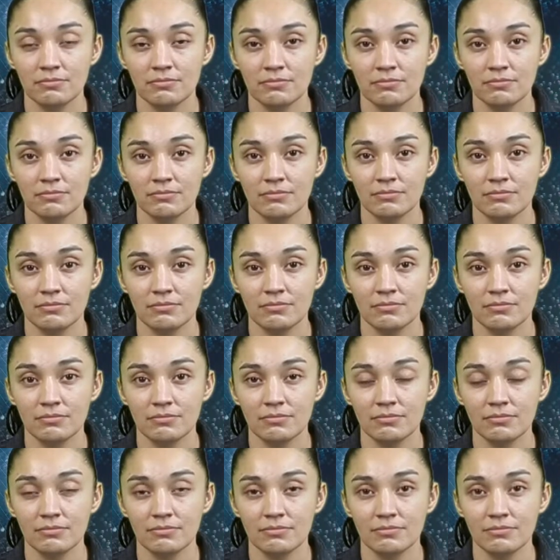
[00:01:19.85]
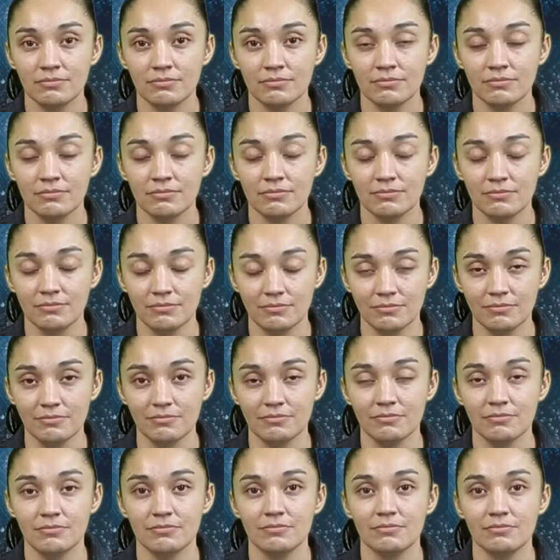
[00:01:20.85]

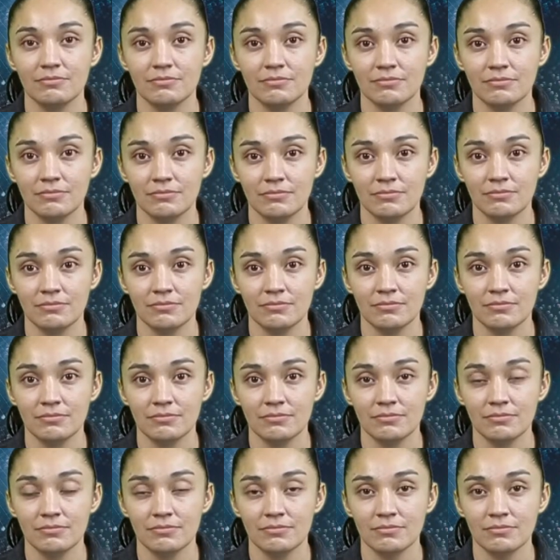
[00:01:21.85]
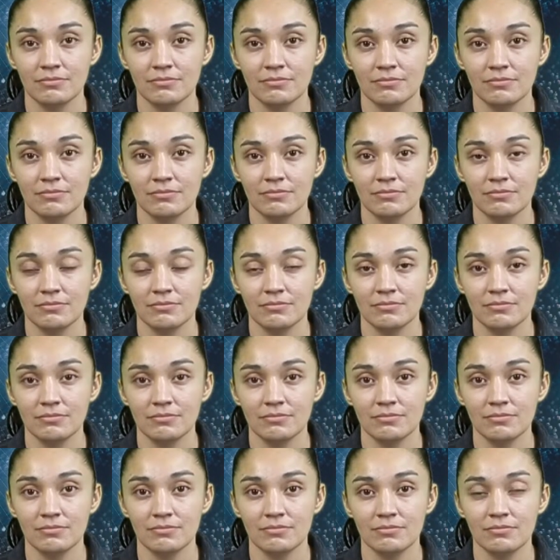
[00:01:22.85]

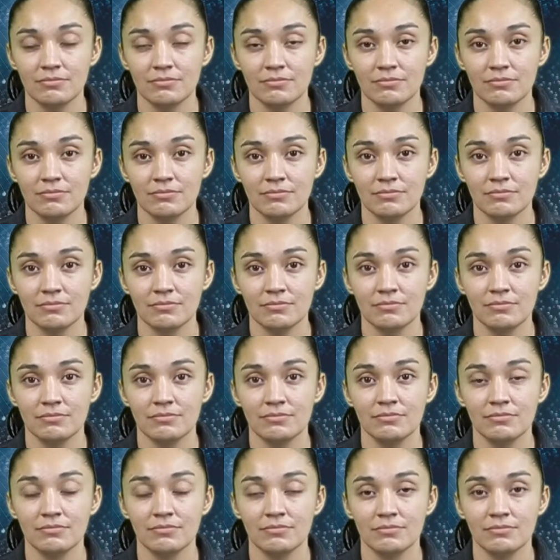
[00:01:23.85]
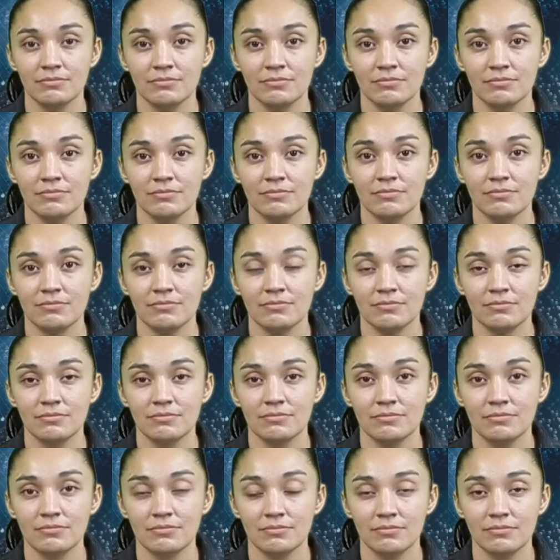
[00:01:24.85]

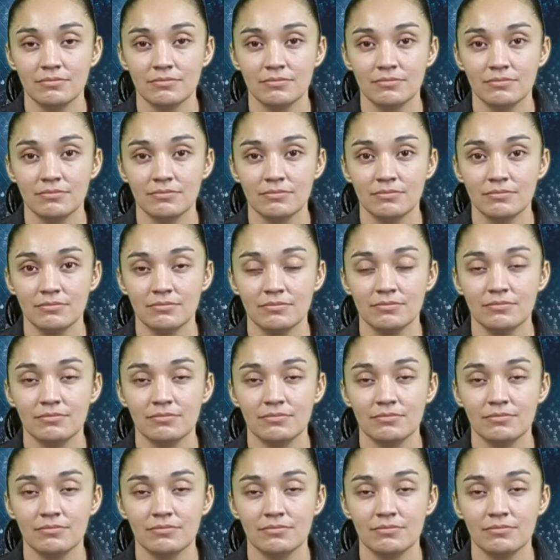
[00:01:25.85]
(silent)